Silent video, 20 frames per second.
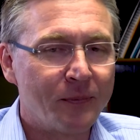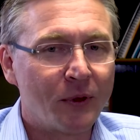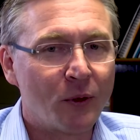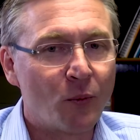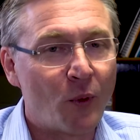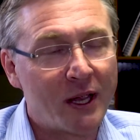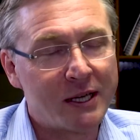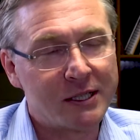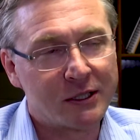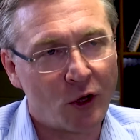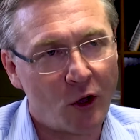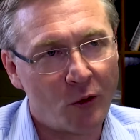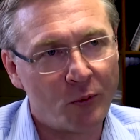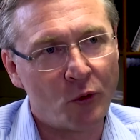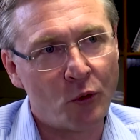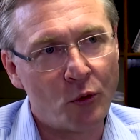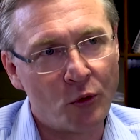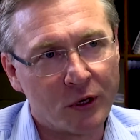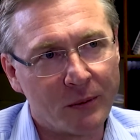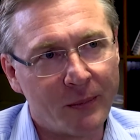ways to
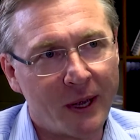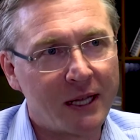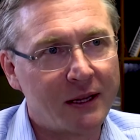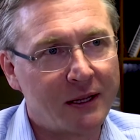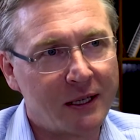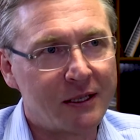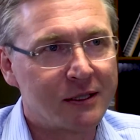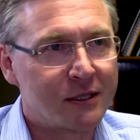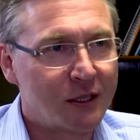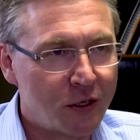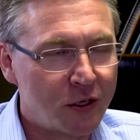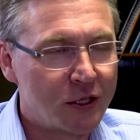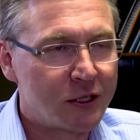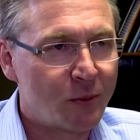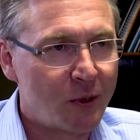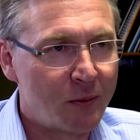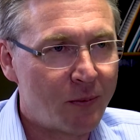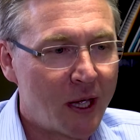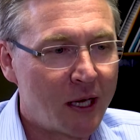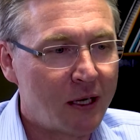automate things that used to
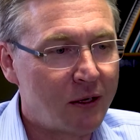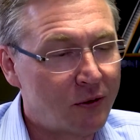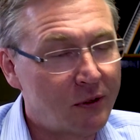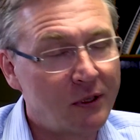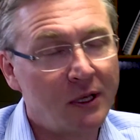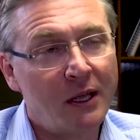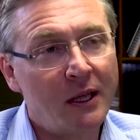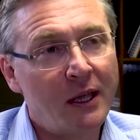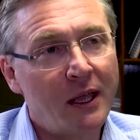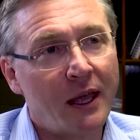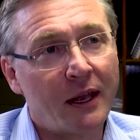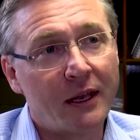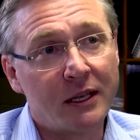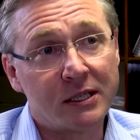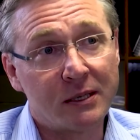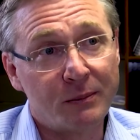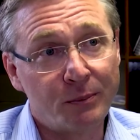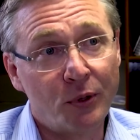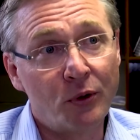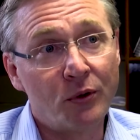be manual. And
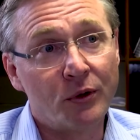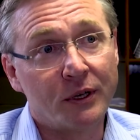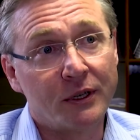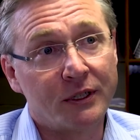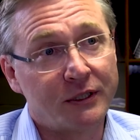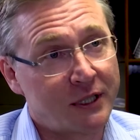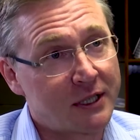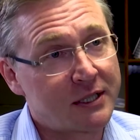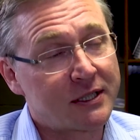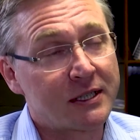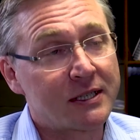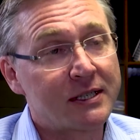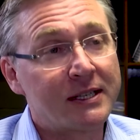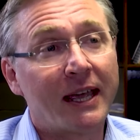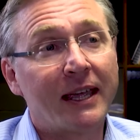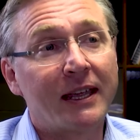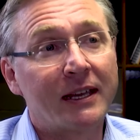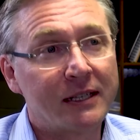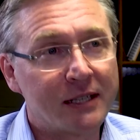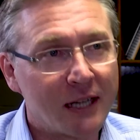it's important just to
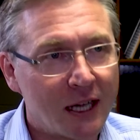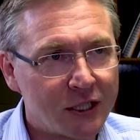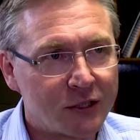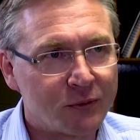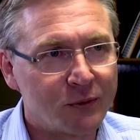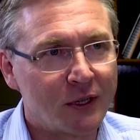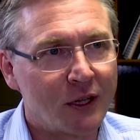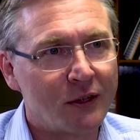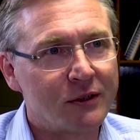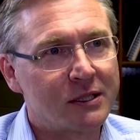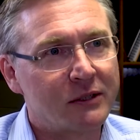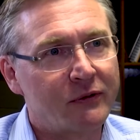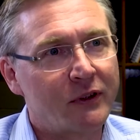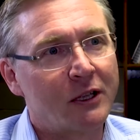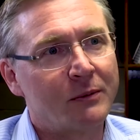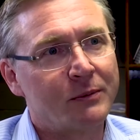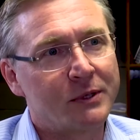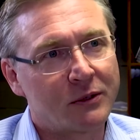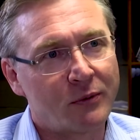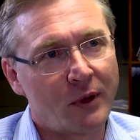stay in touch with those
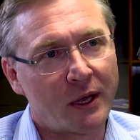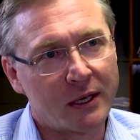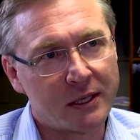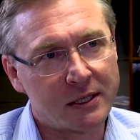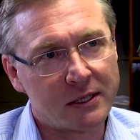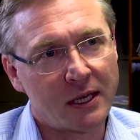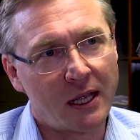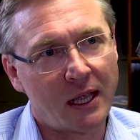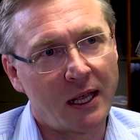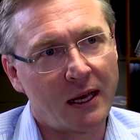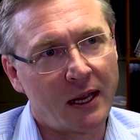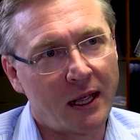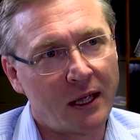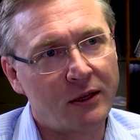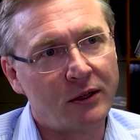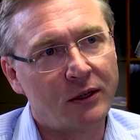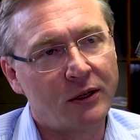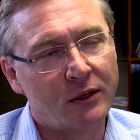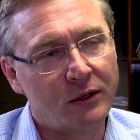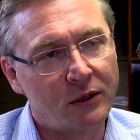developments to understand how
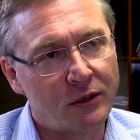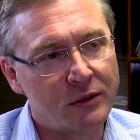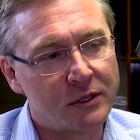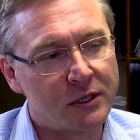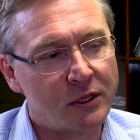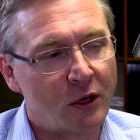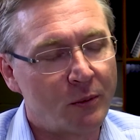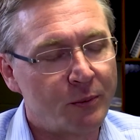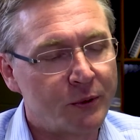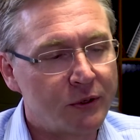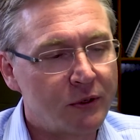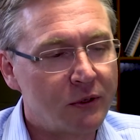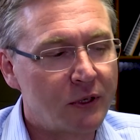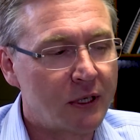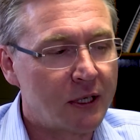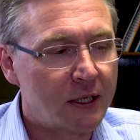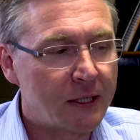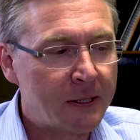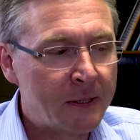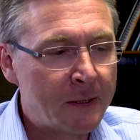you can use the
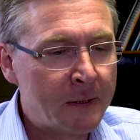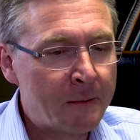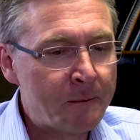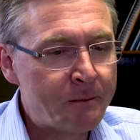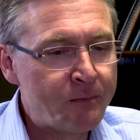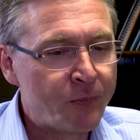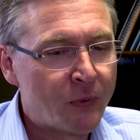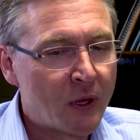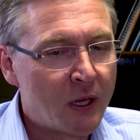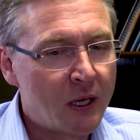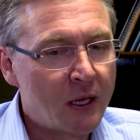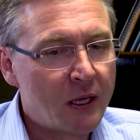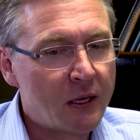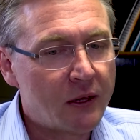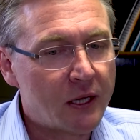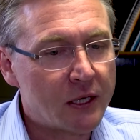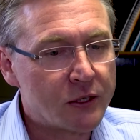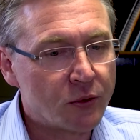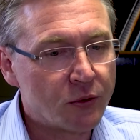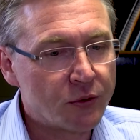opportunity.
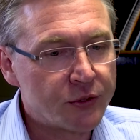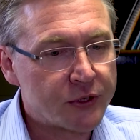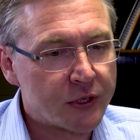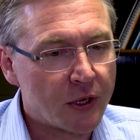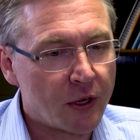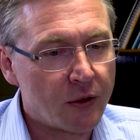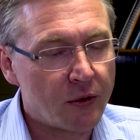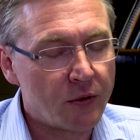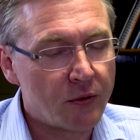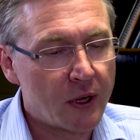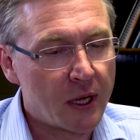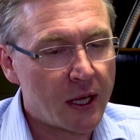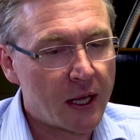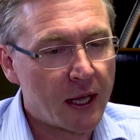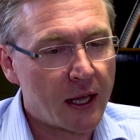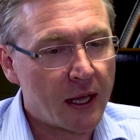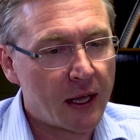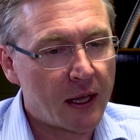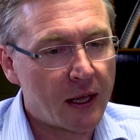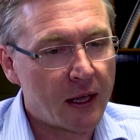There's also
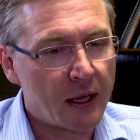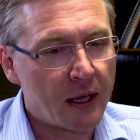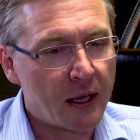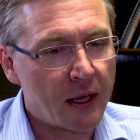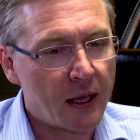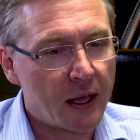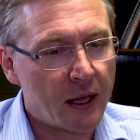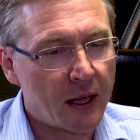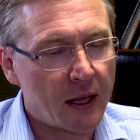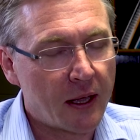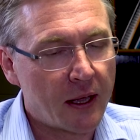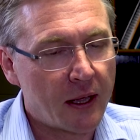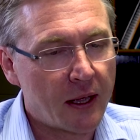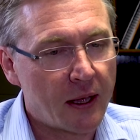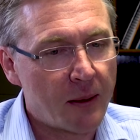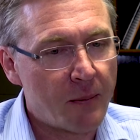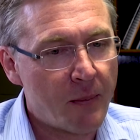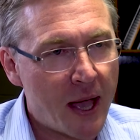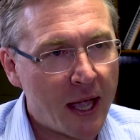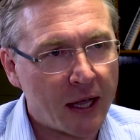
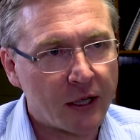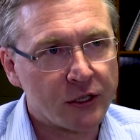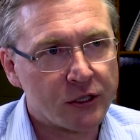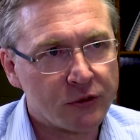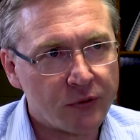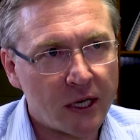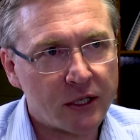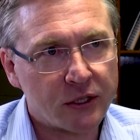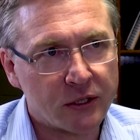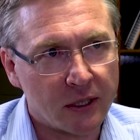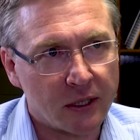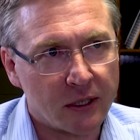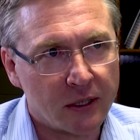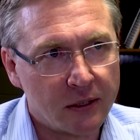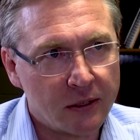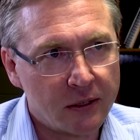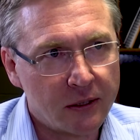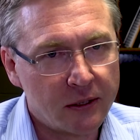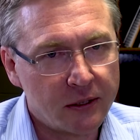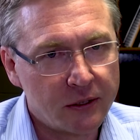a market structure
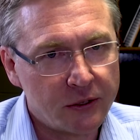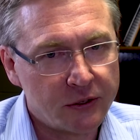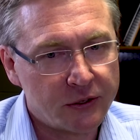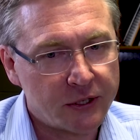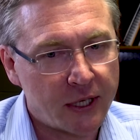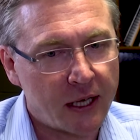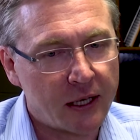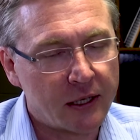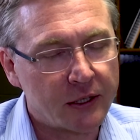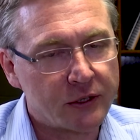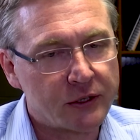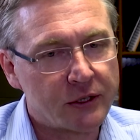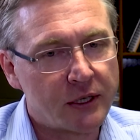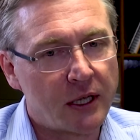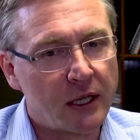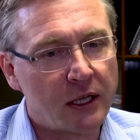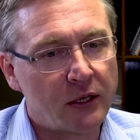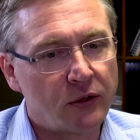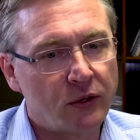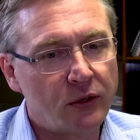challenge
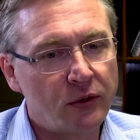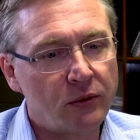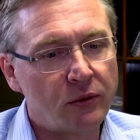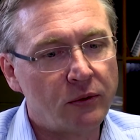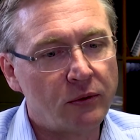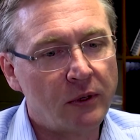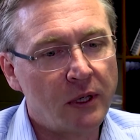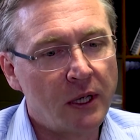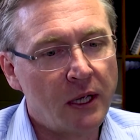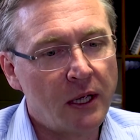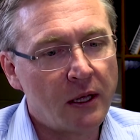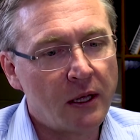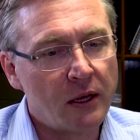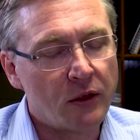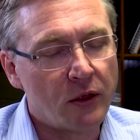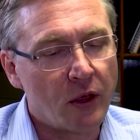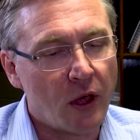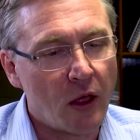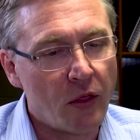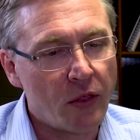there too.
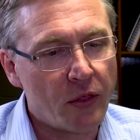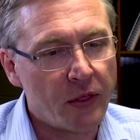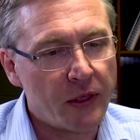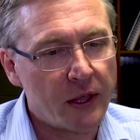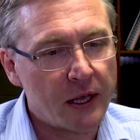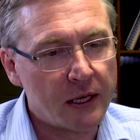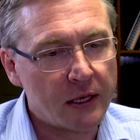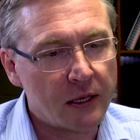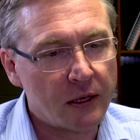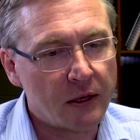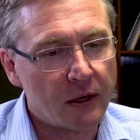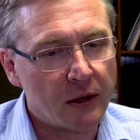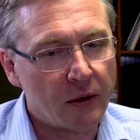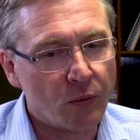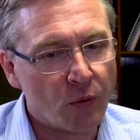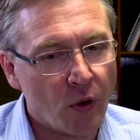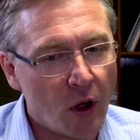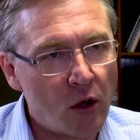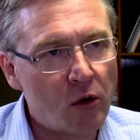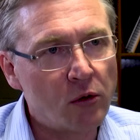The
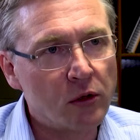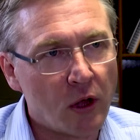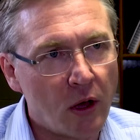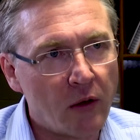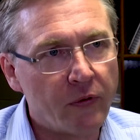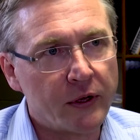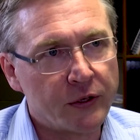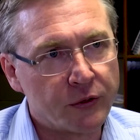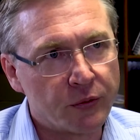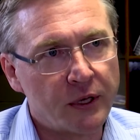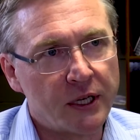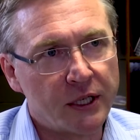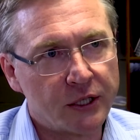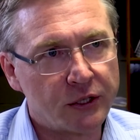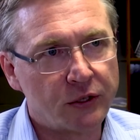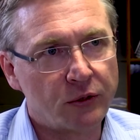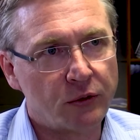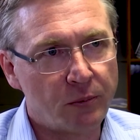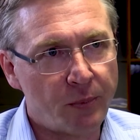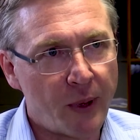role of a
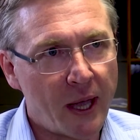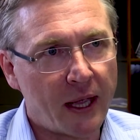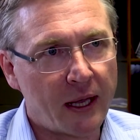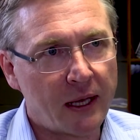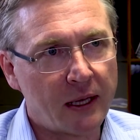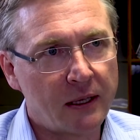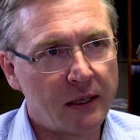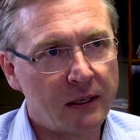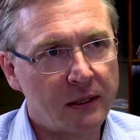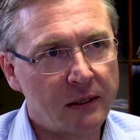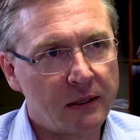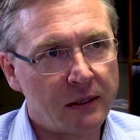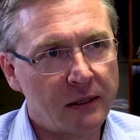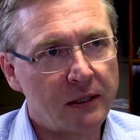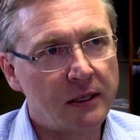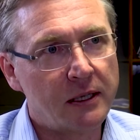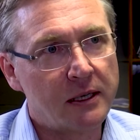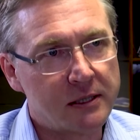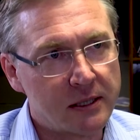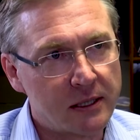traditional bank
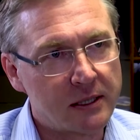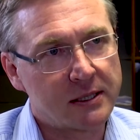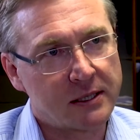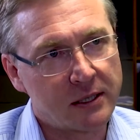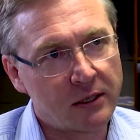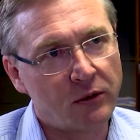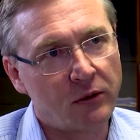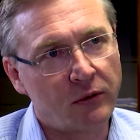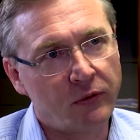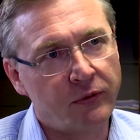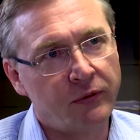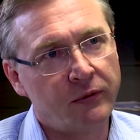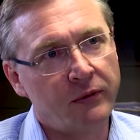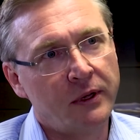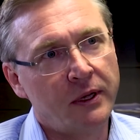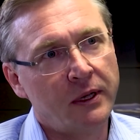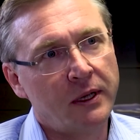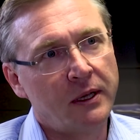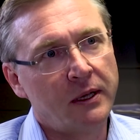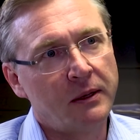is itself
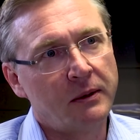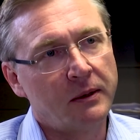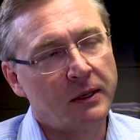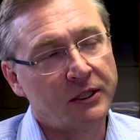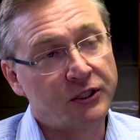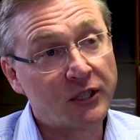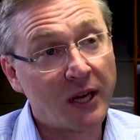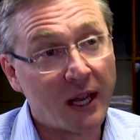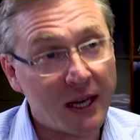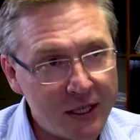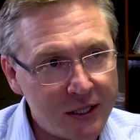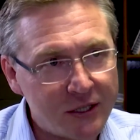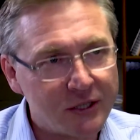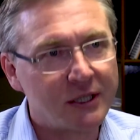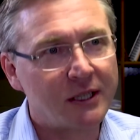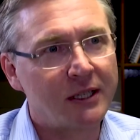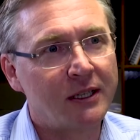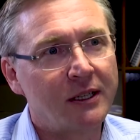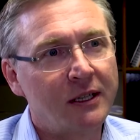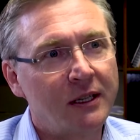
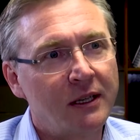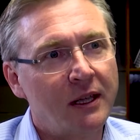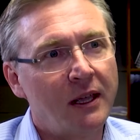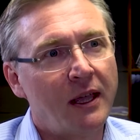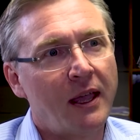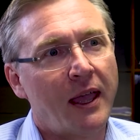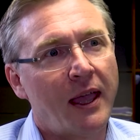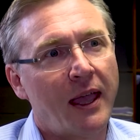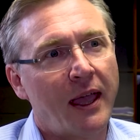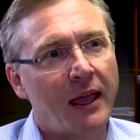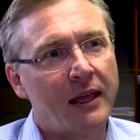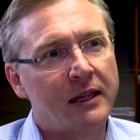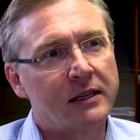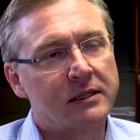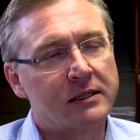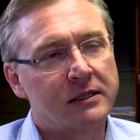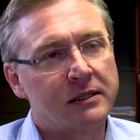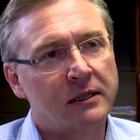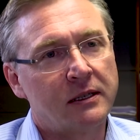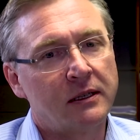changing
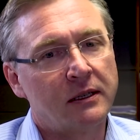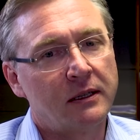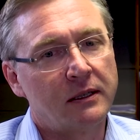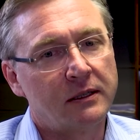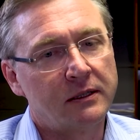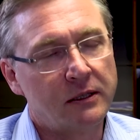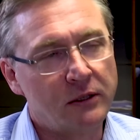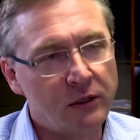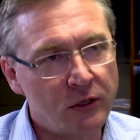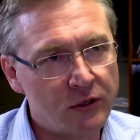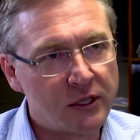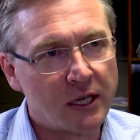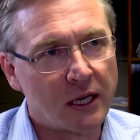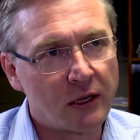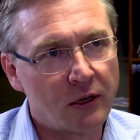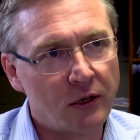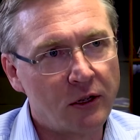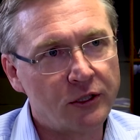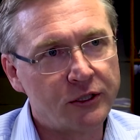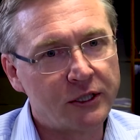as new
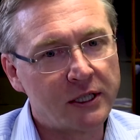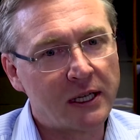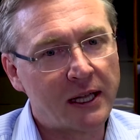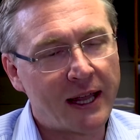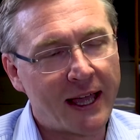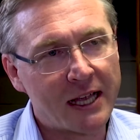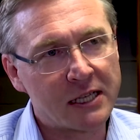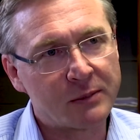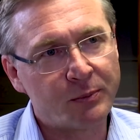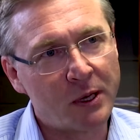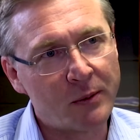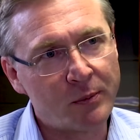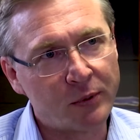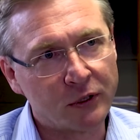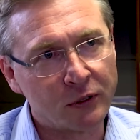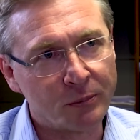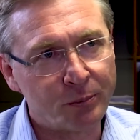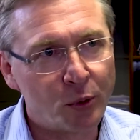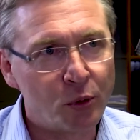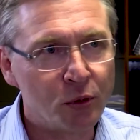technology allows people
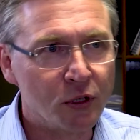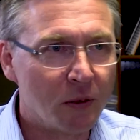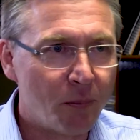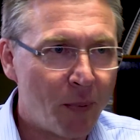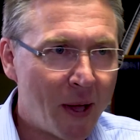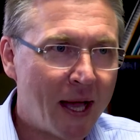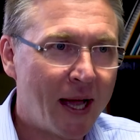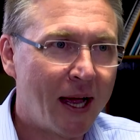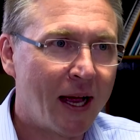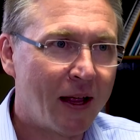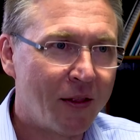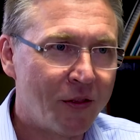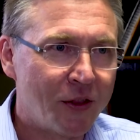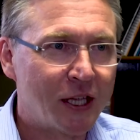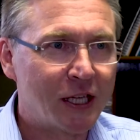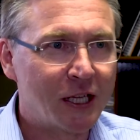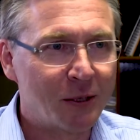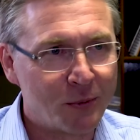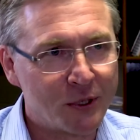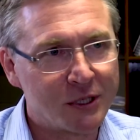to pull apart the
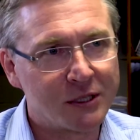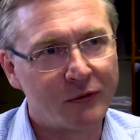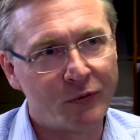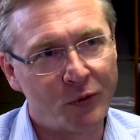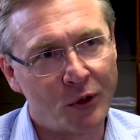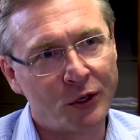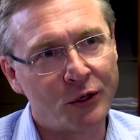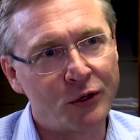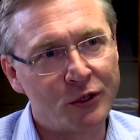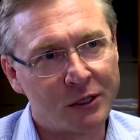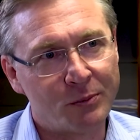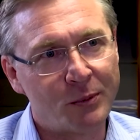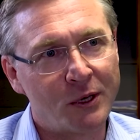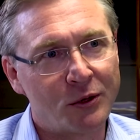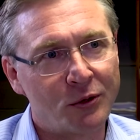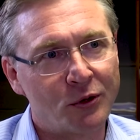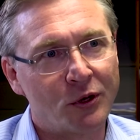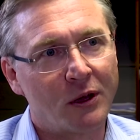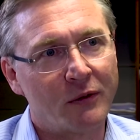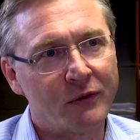elements of what used to be
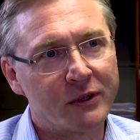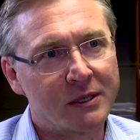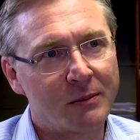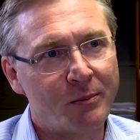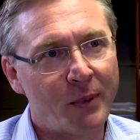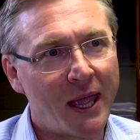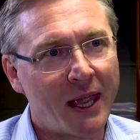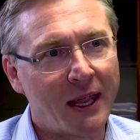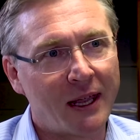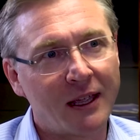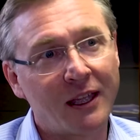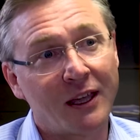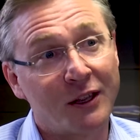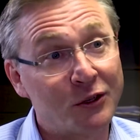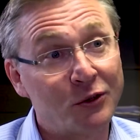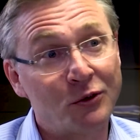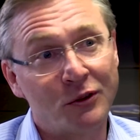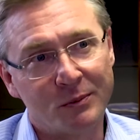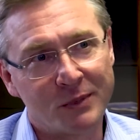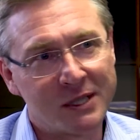thought of as a bank and
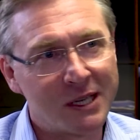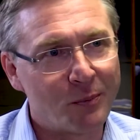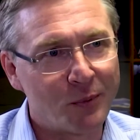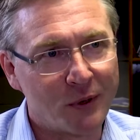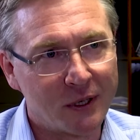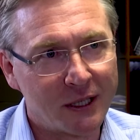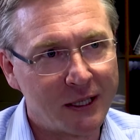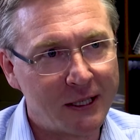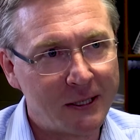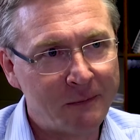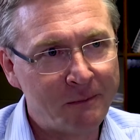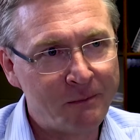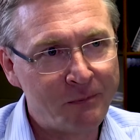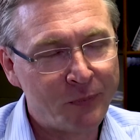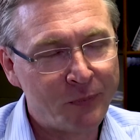do them separately.